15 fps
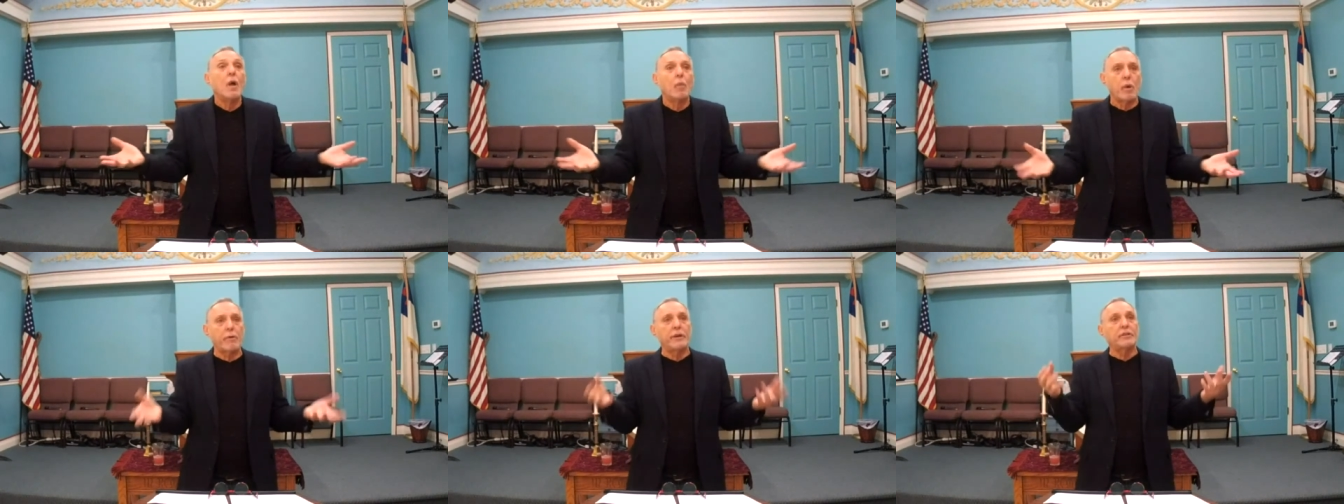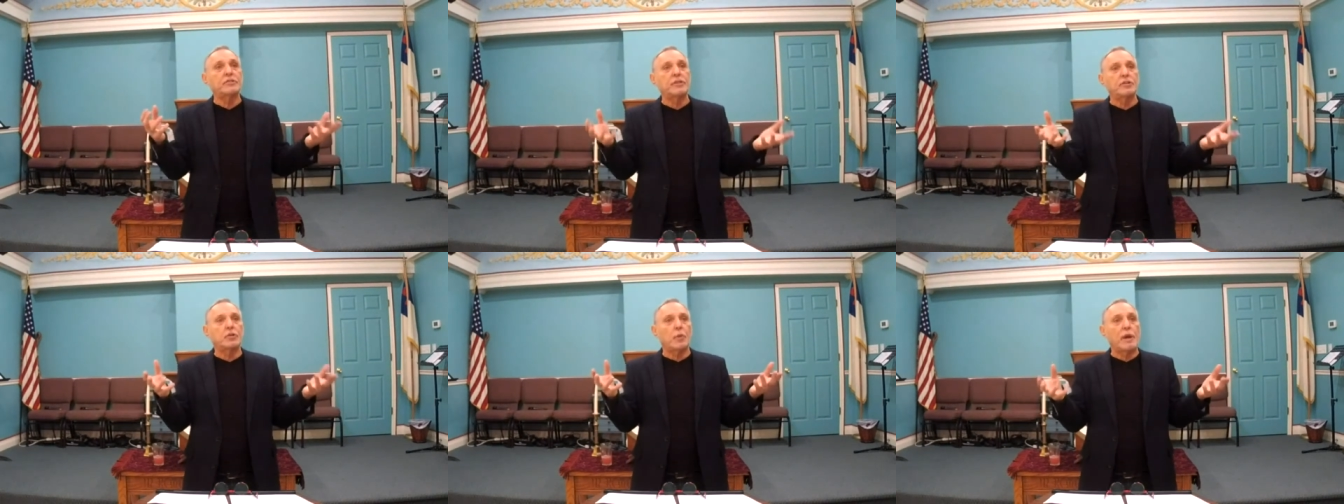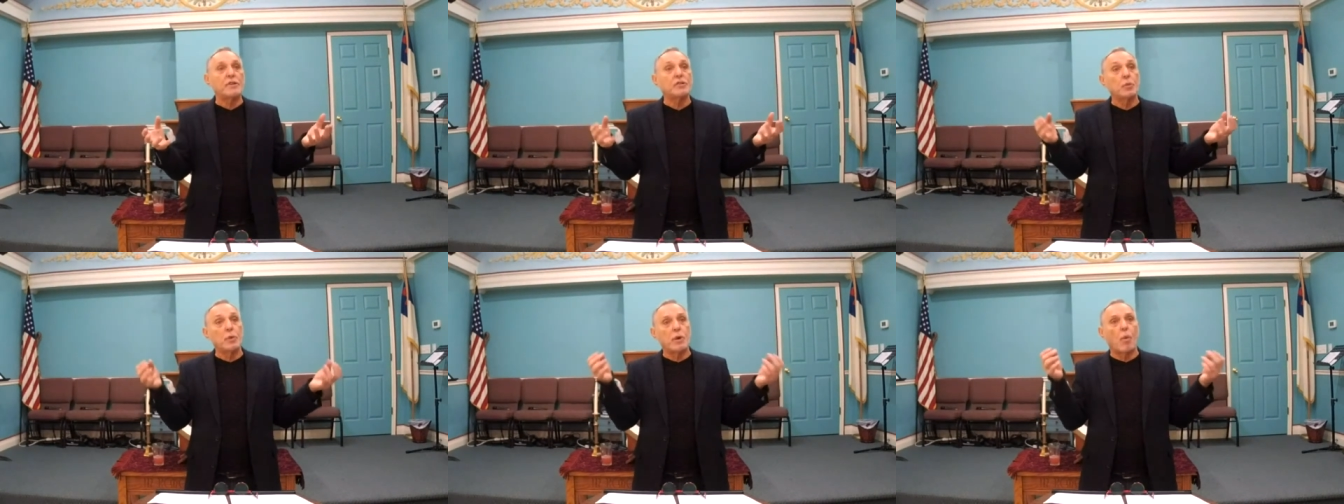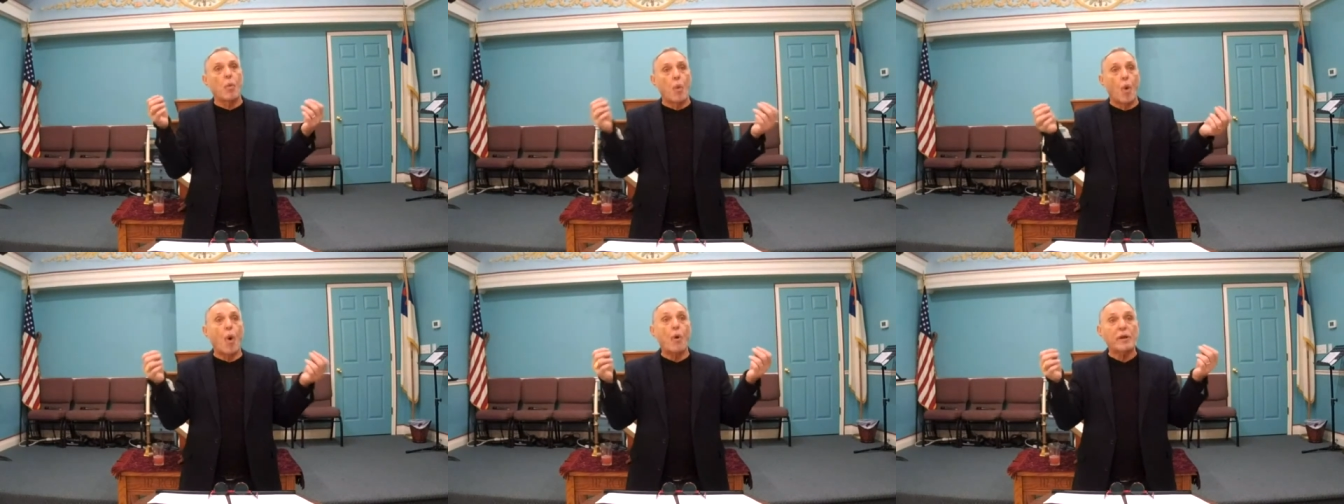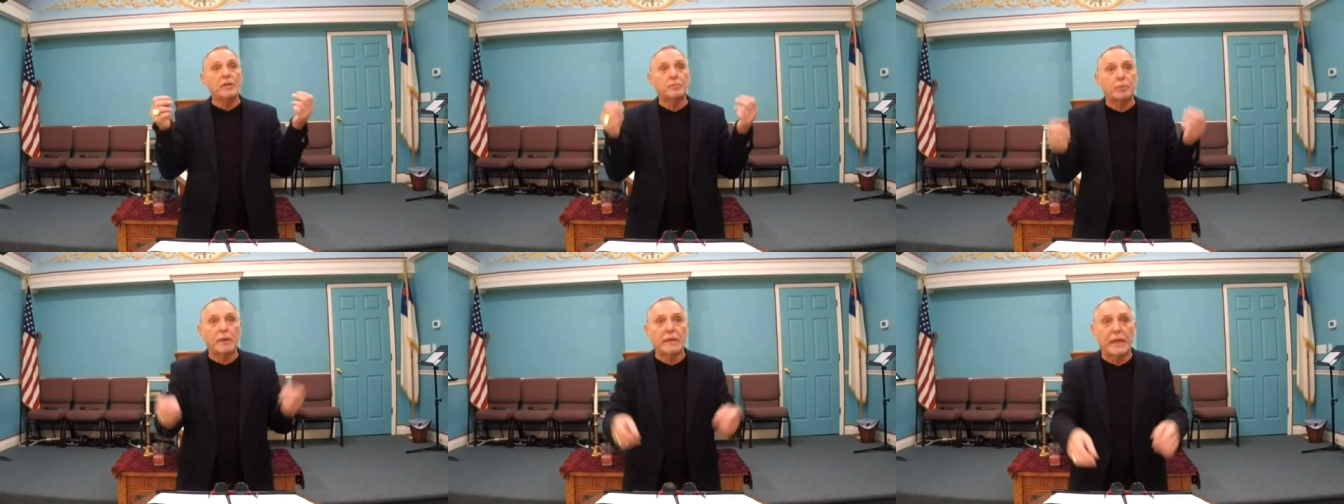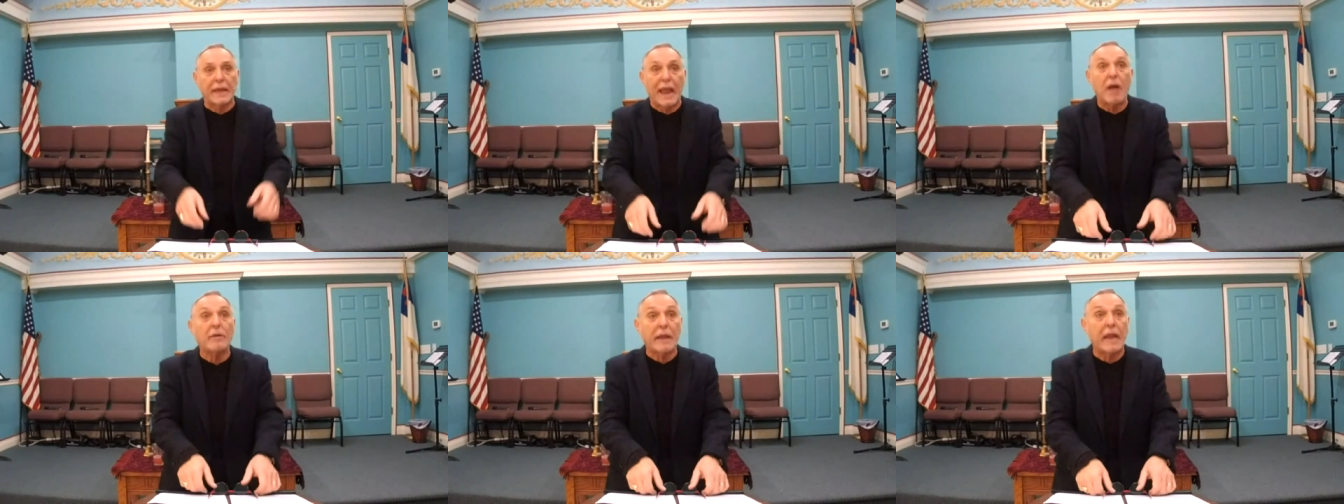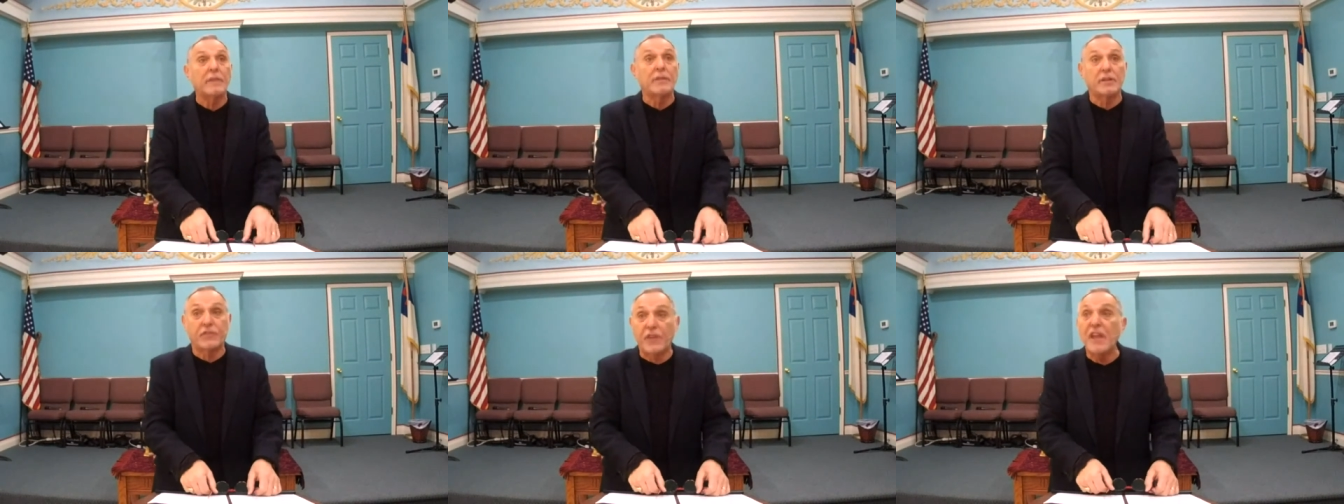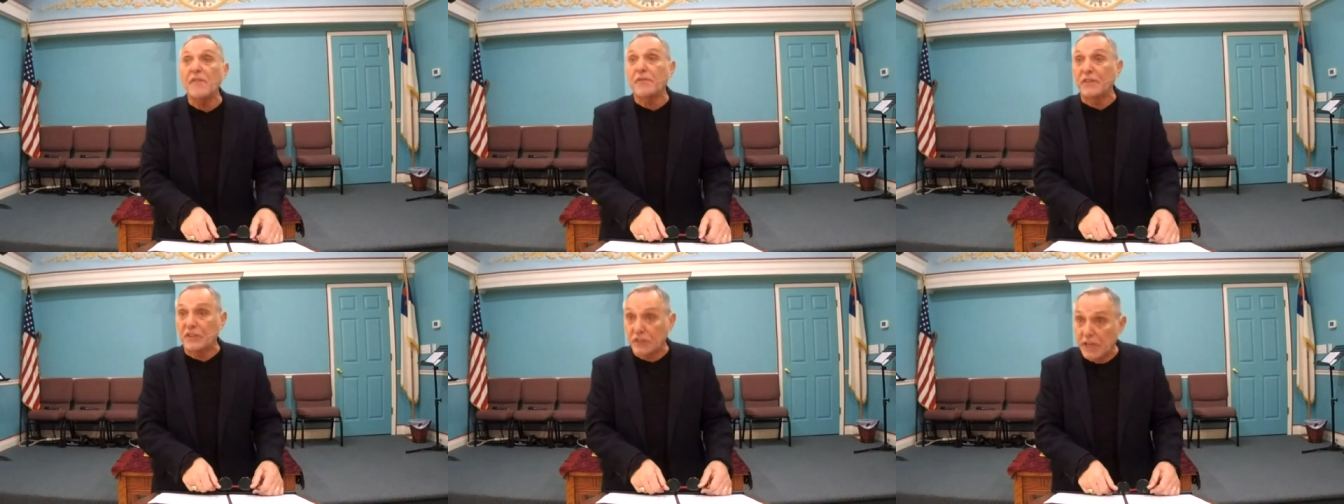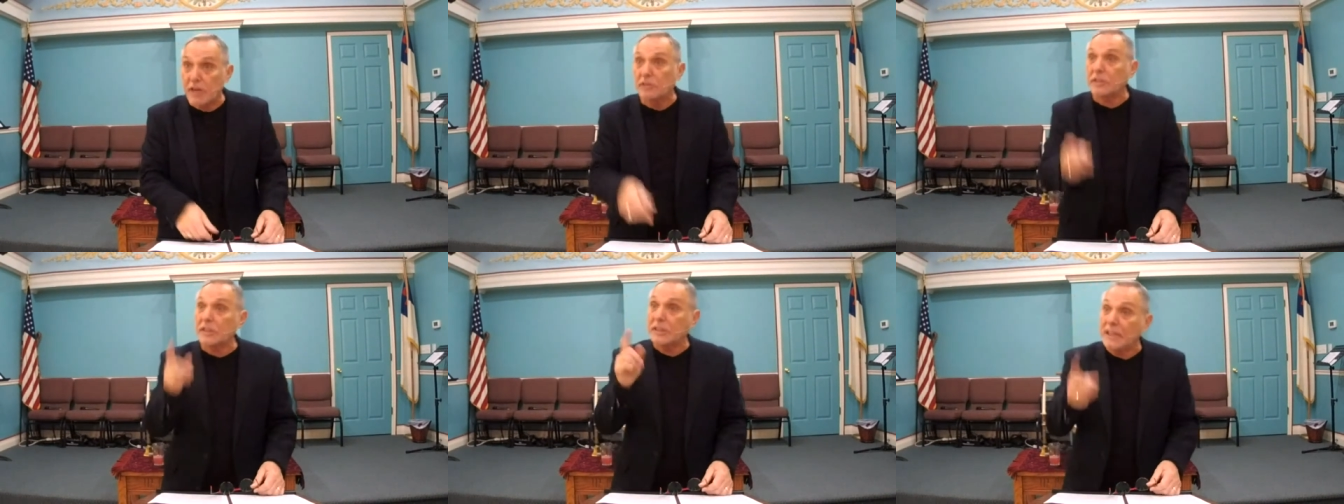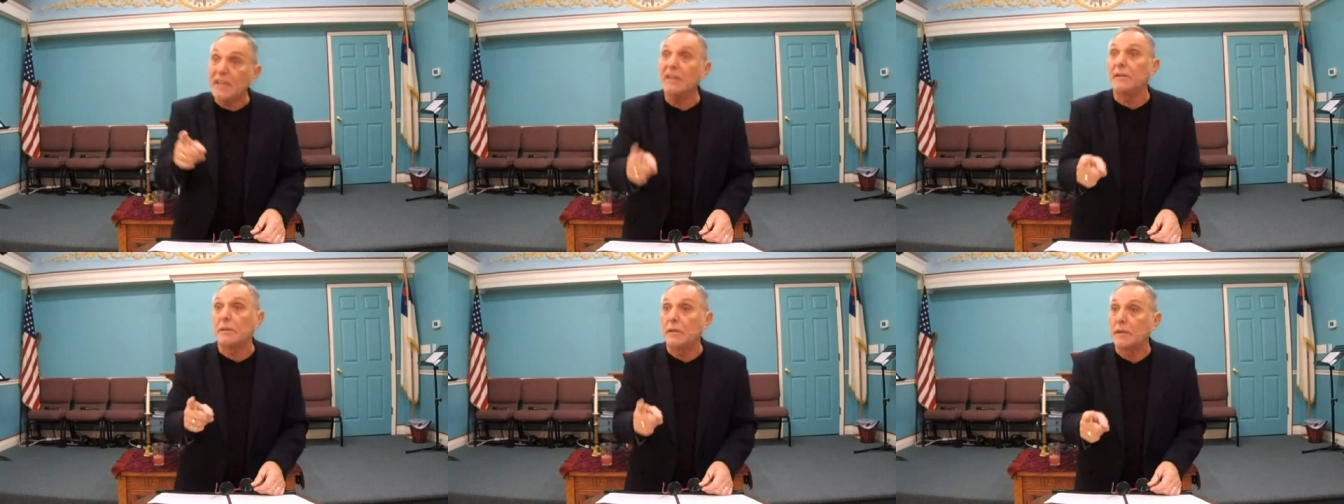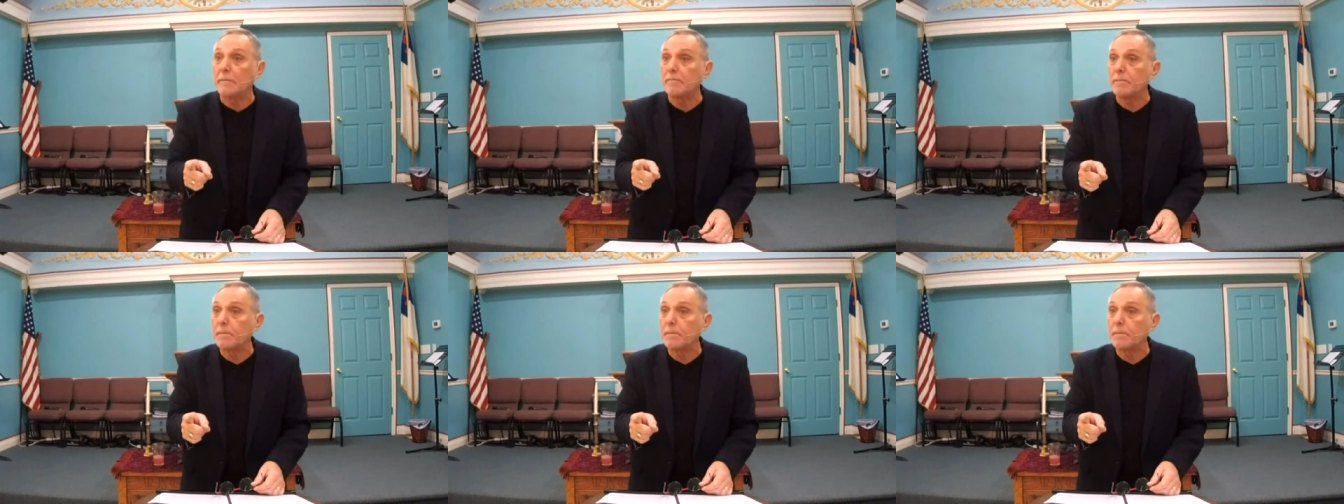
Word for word: We're in a situation where war is breaking out and the thief is here to kill.